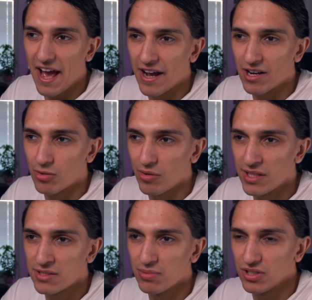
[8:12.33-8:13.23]
ankle
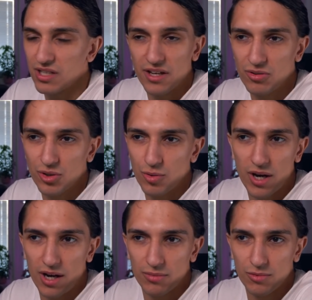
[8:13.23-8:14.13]
weights because I don't know
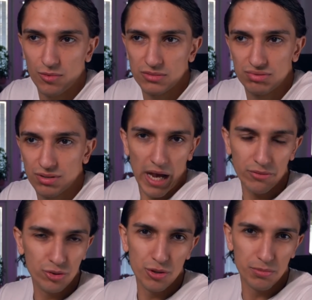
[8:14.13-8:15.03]
how how
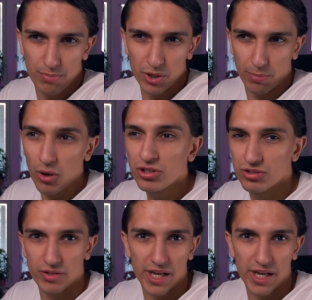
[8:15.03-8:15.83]
do you put points on